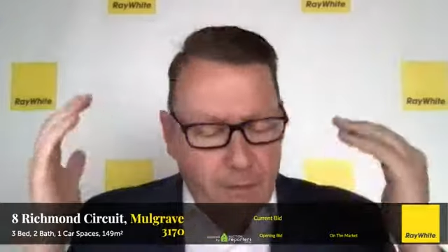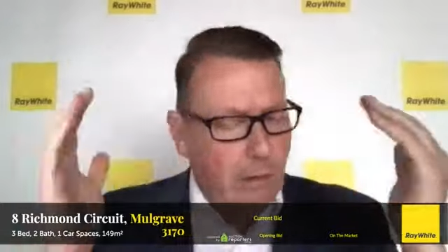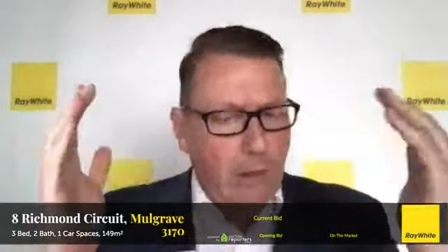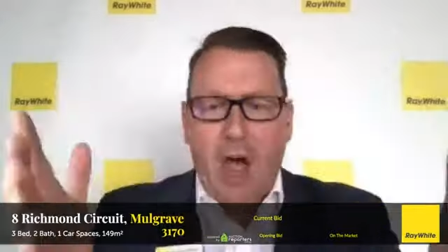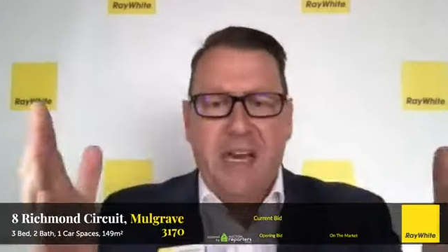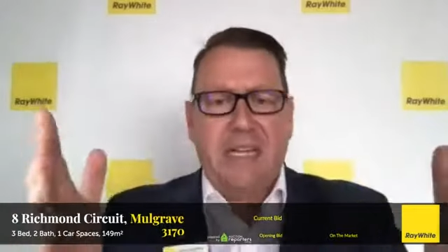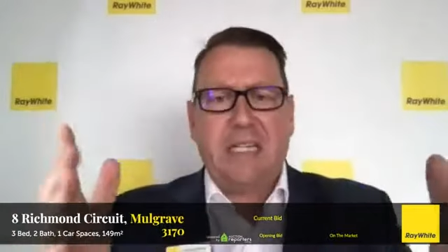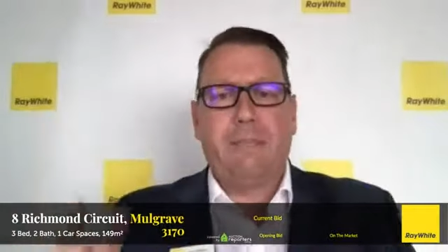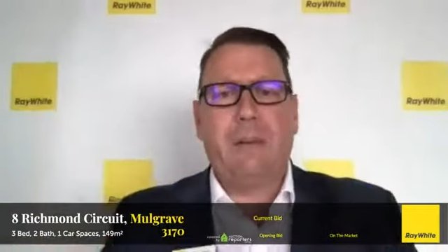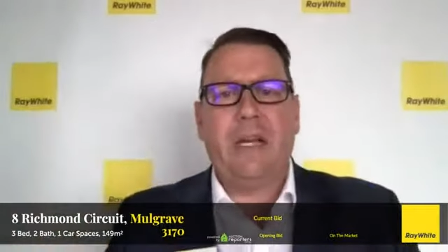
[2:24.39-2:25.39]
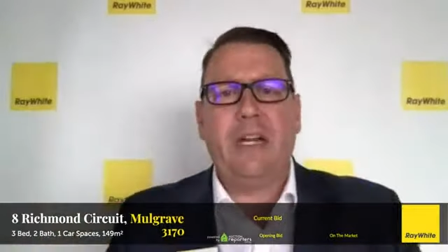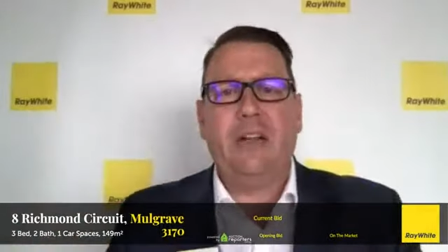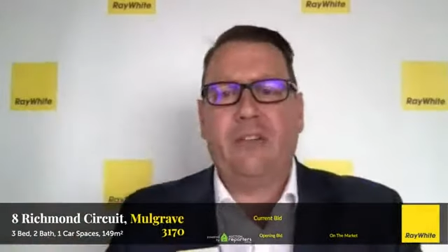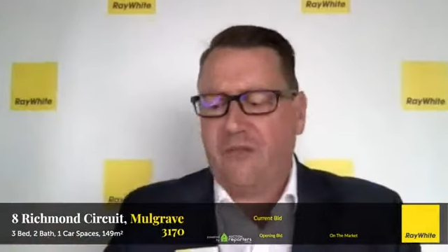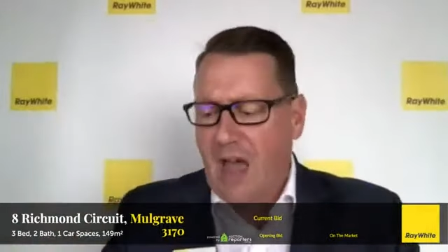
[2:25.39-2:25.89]
lightning
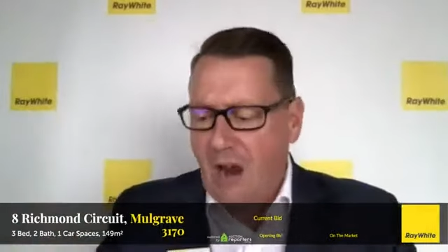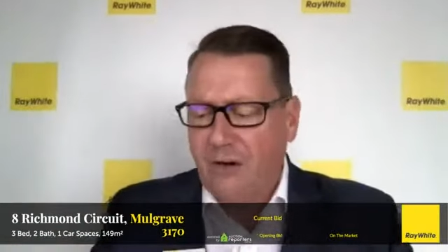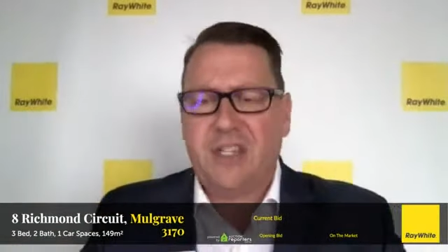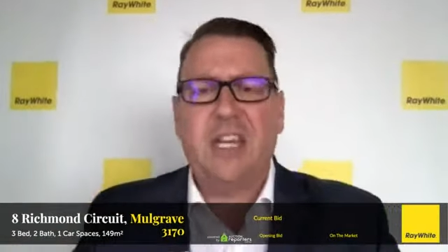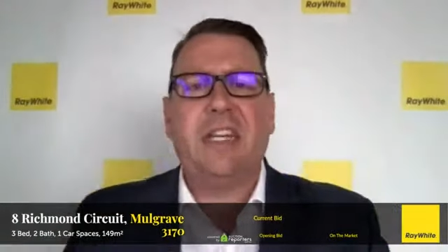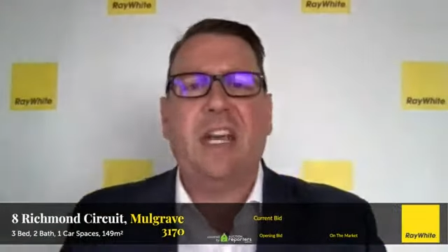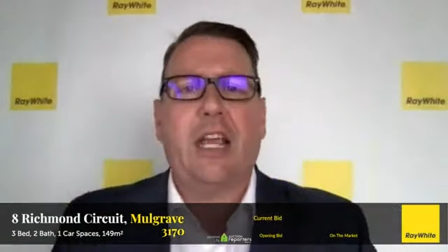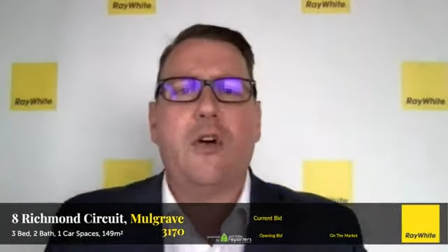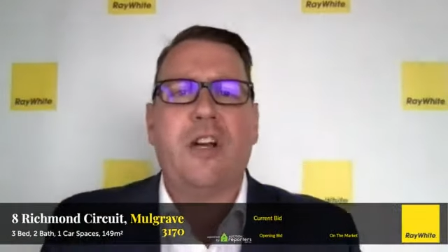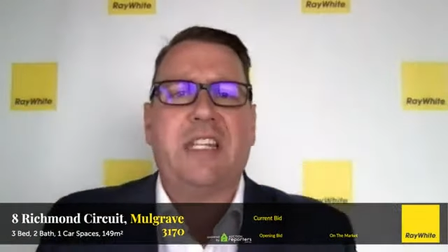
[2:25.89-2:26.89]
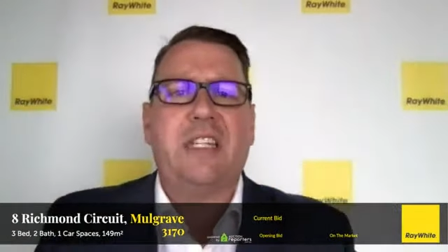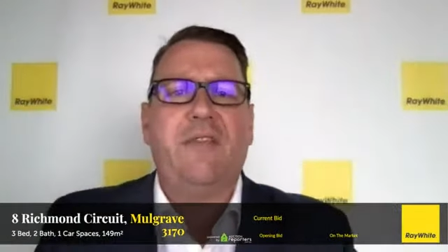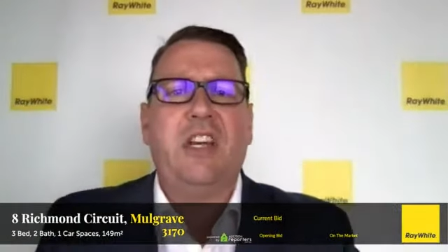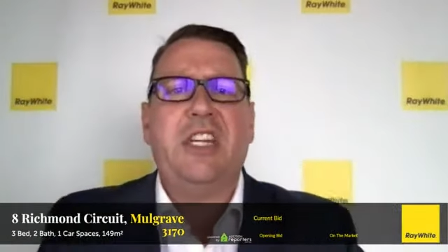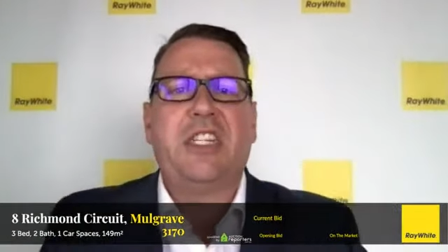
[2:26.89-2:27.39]
speed as far as the internet
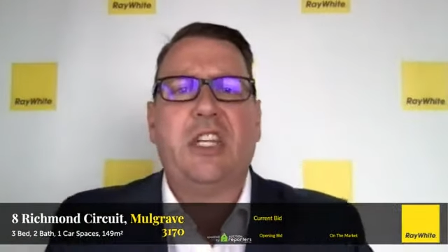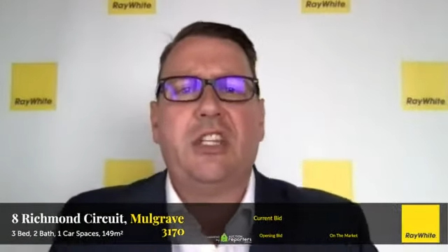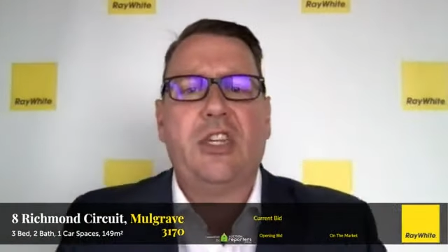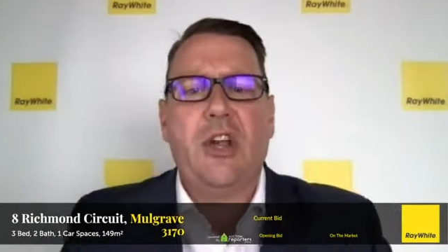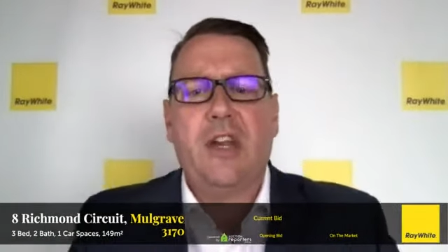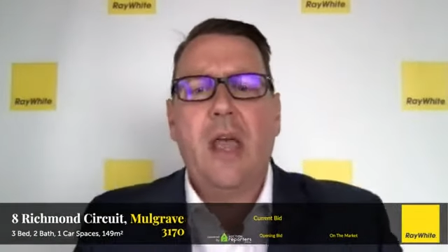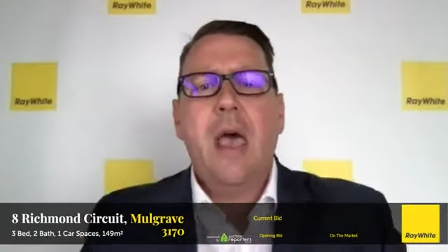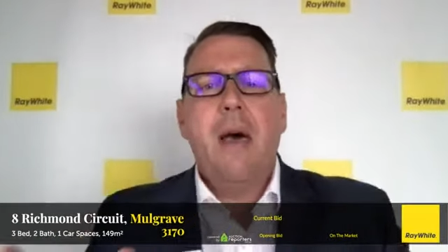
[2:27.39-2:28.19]
connectivity is concerned,